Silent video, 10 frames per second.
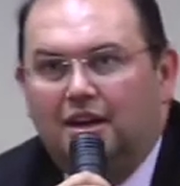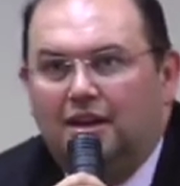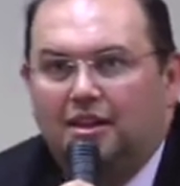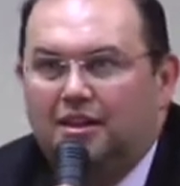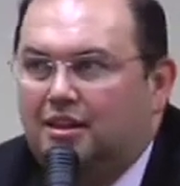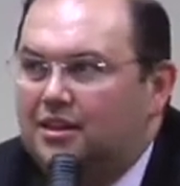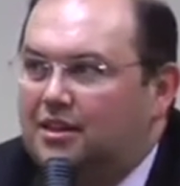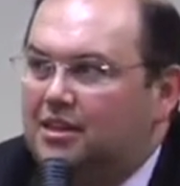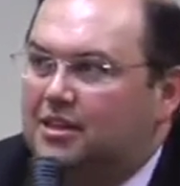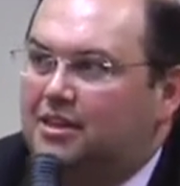
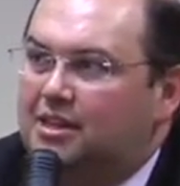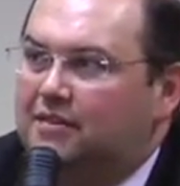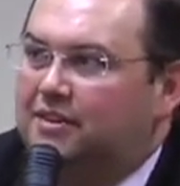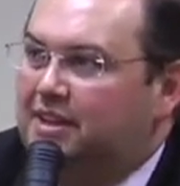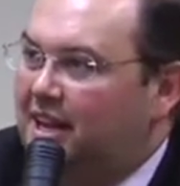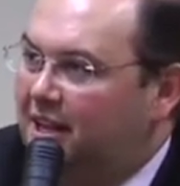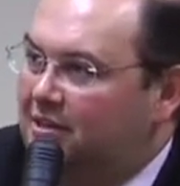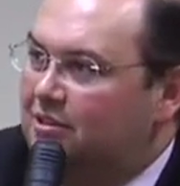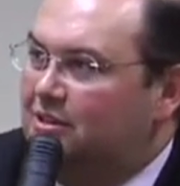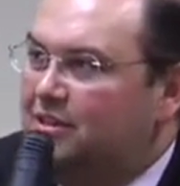I'll leave it
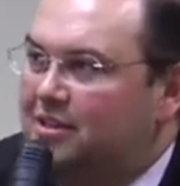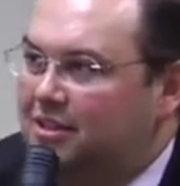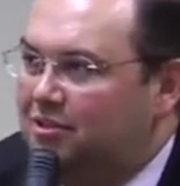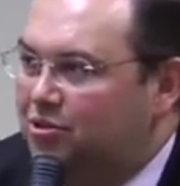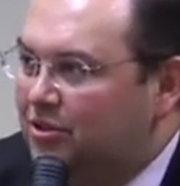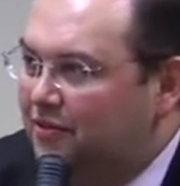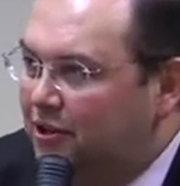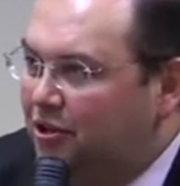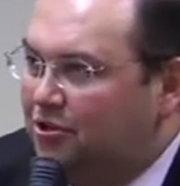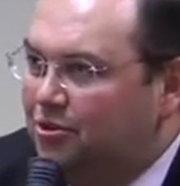now to the
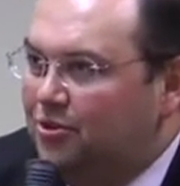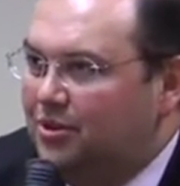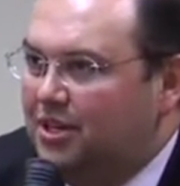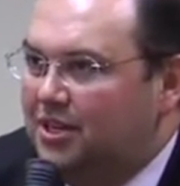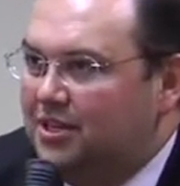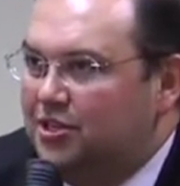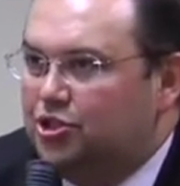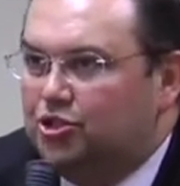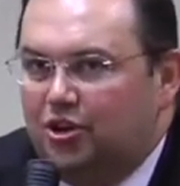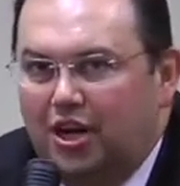video to
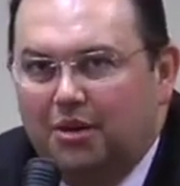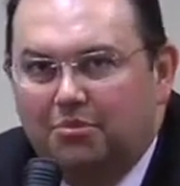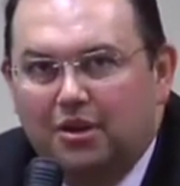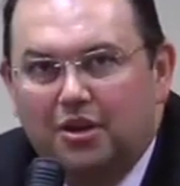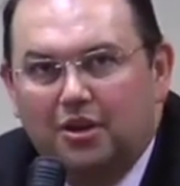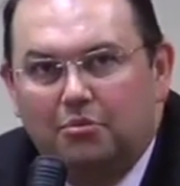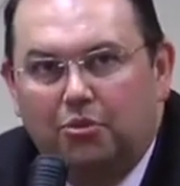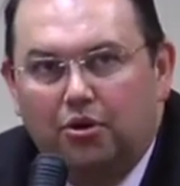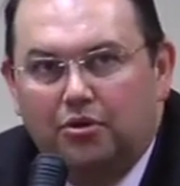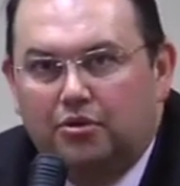describe
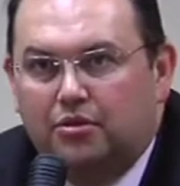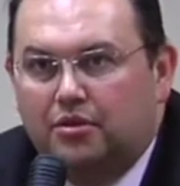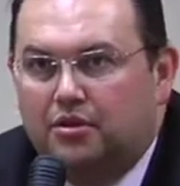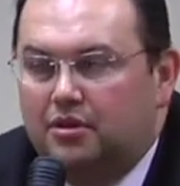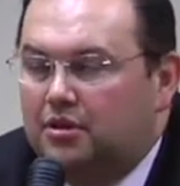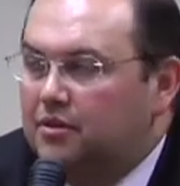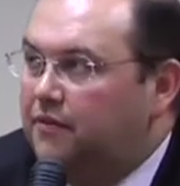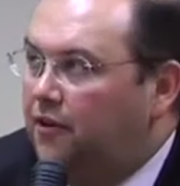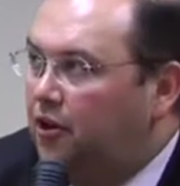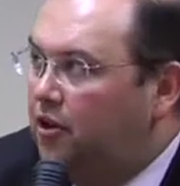both the
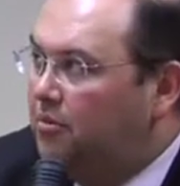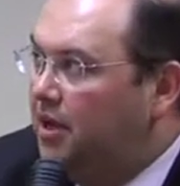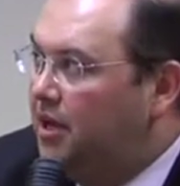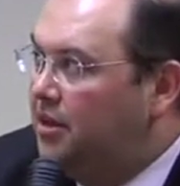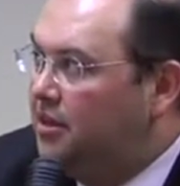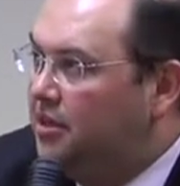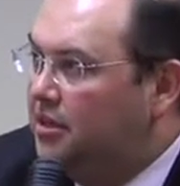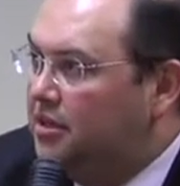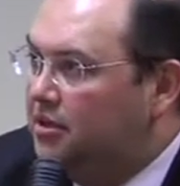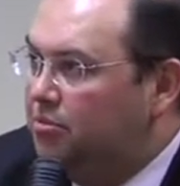forum and
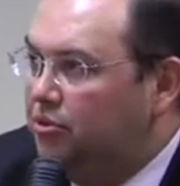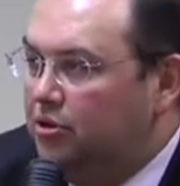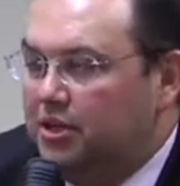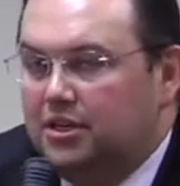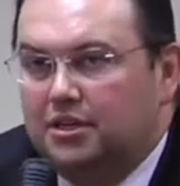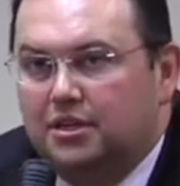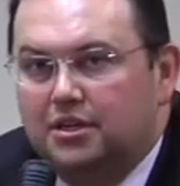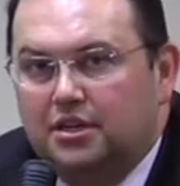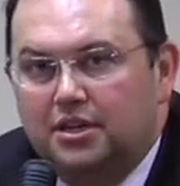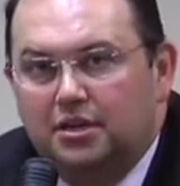the broader
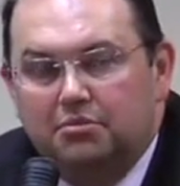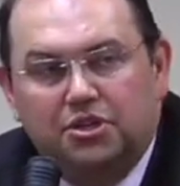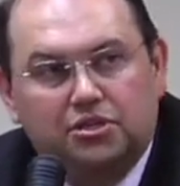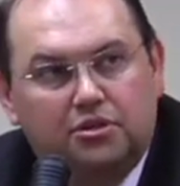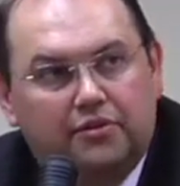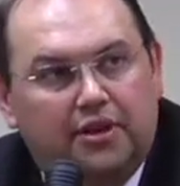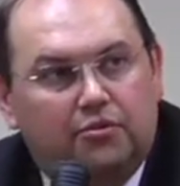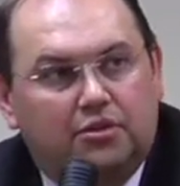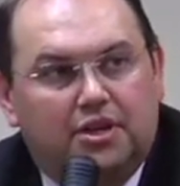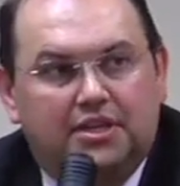mission of our
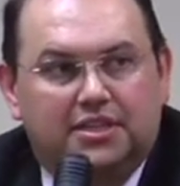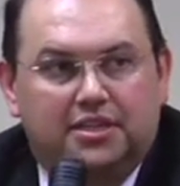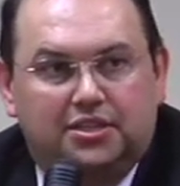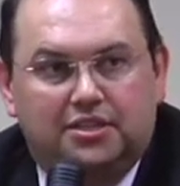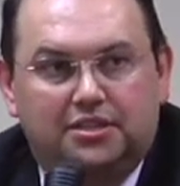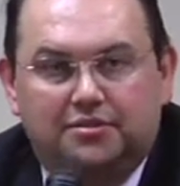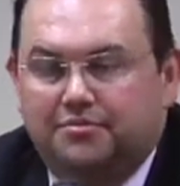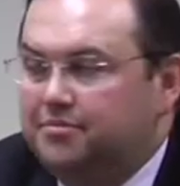organization.